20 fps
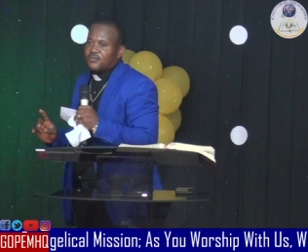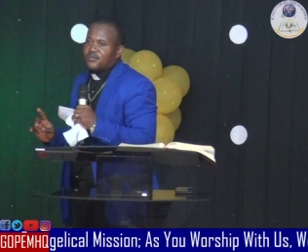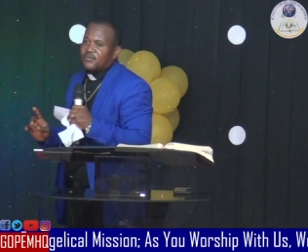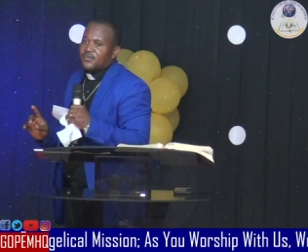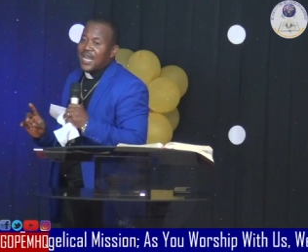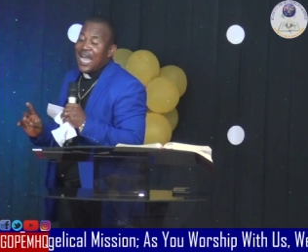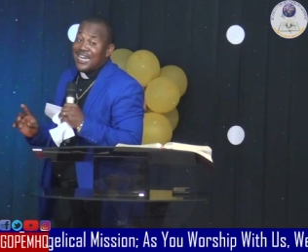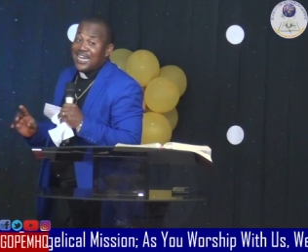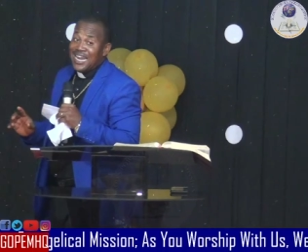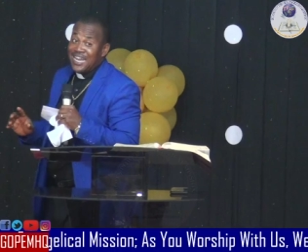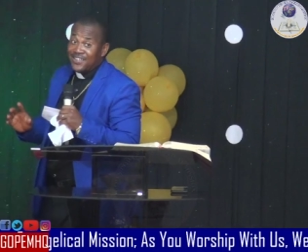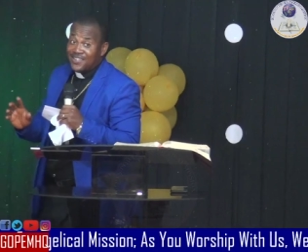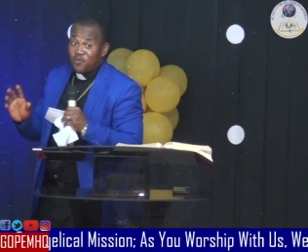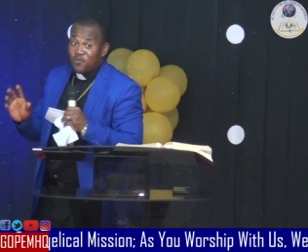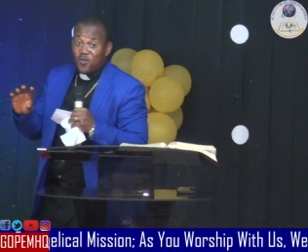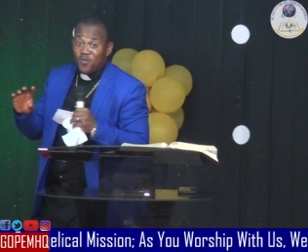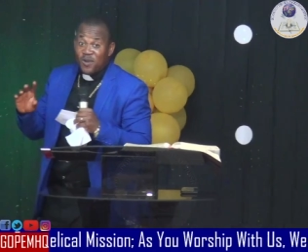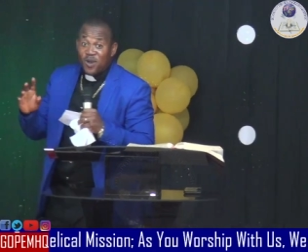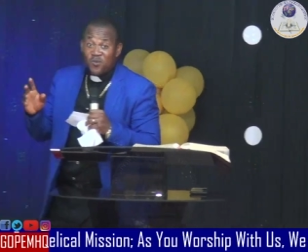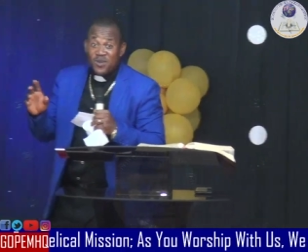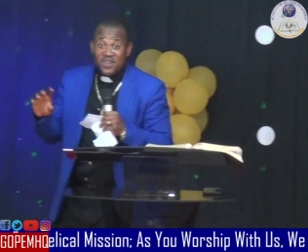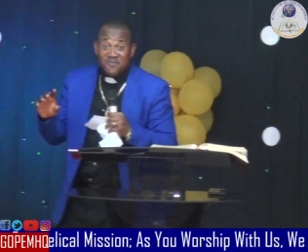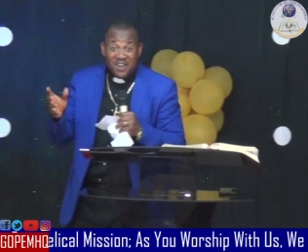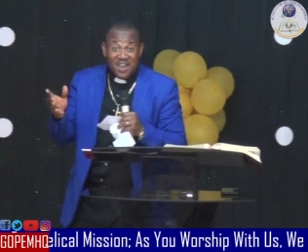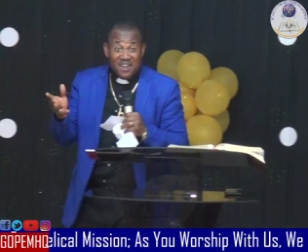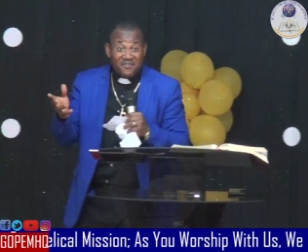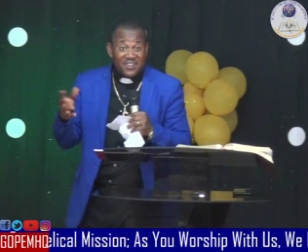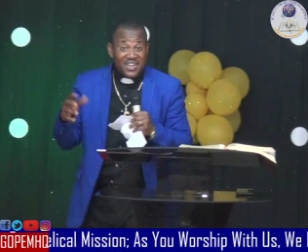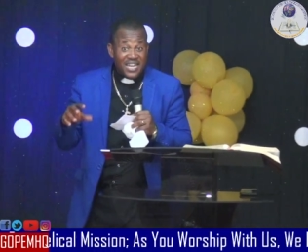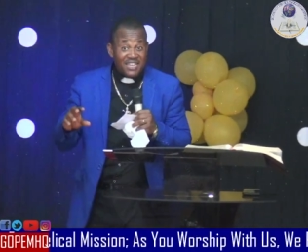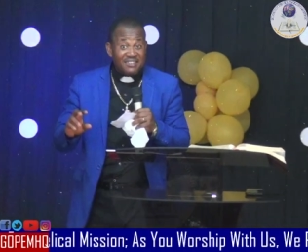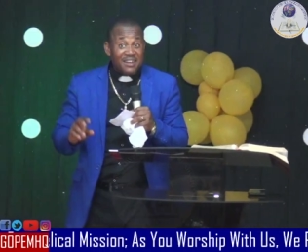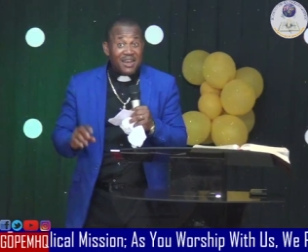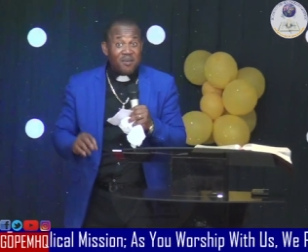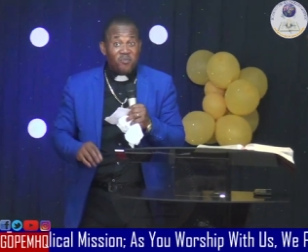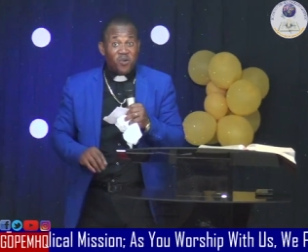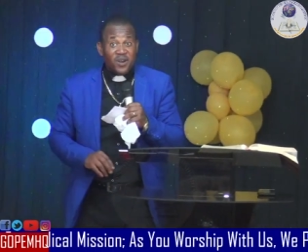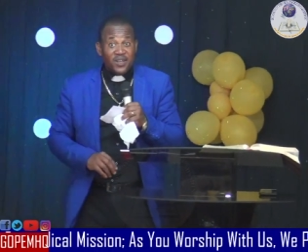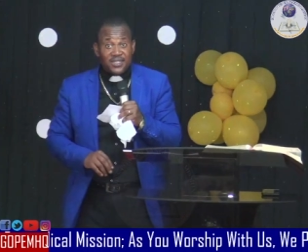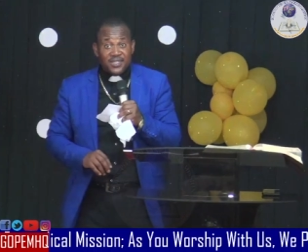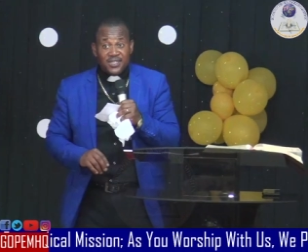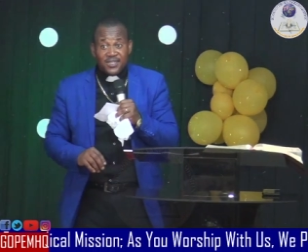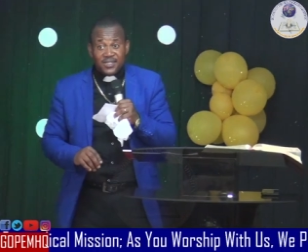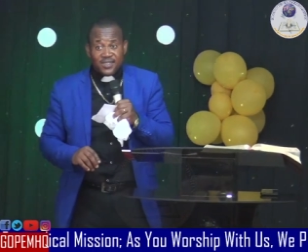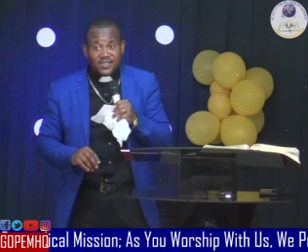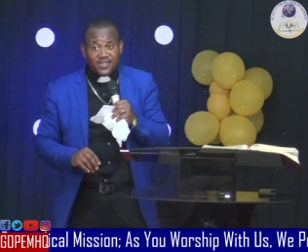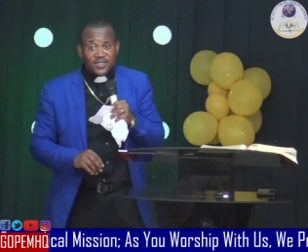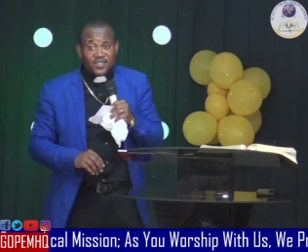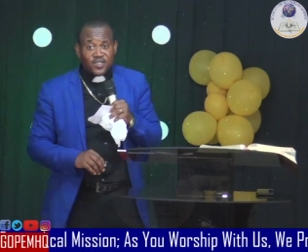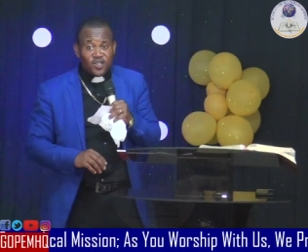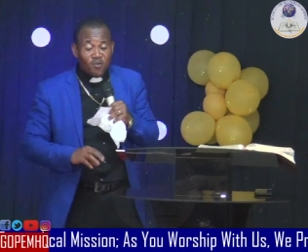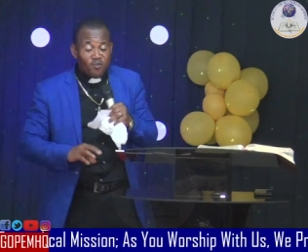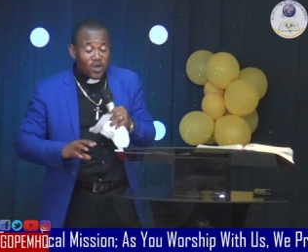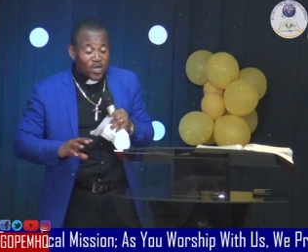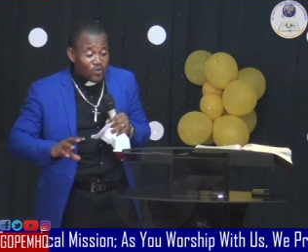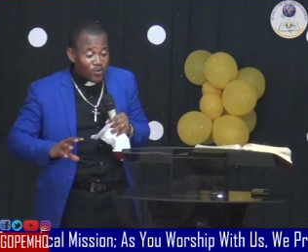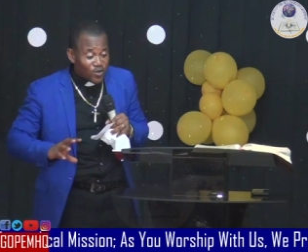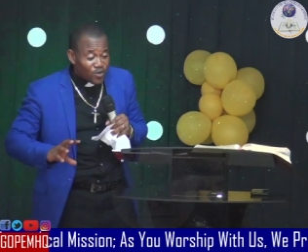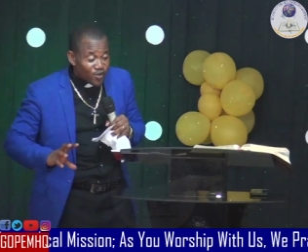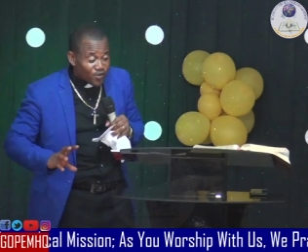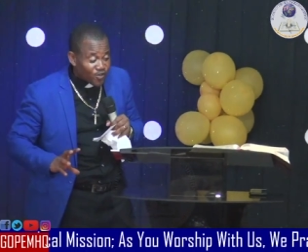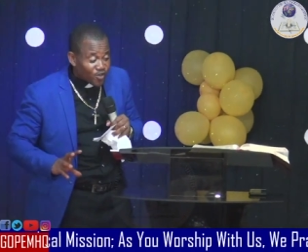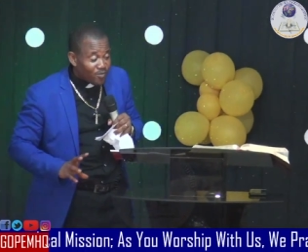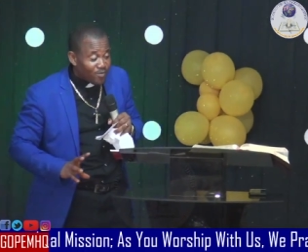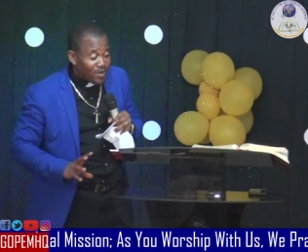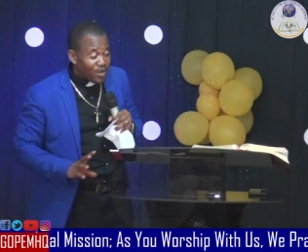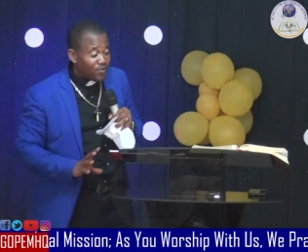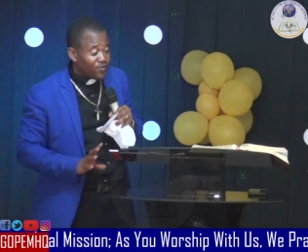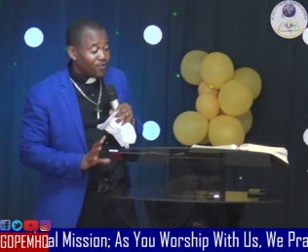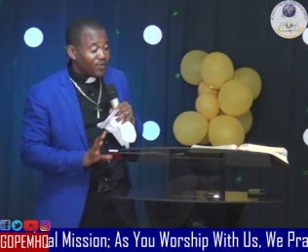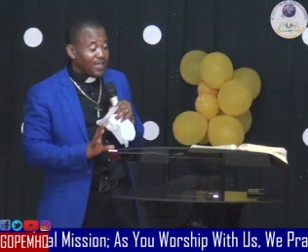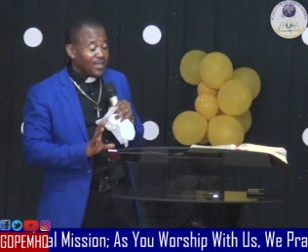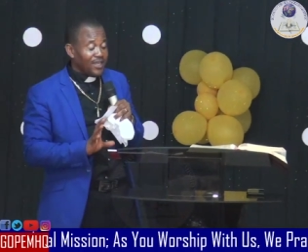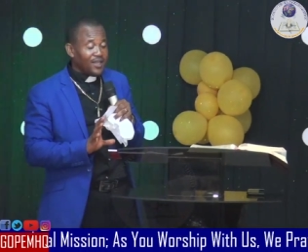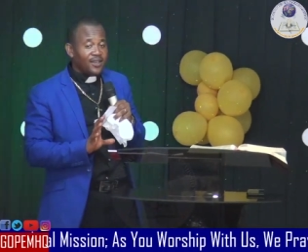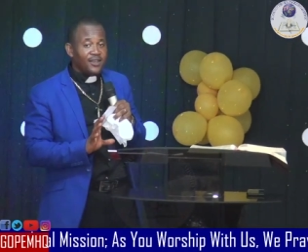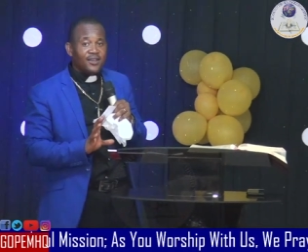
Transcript: And that's the problem we even have in Nigerian politics. Somebody will just come out today.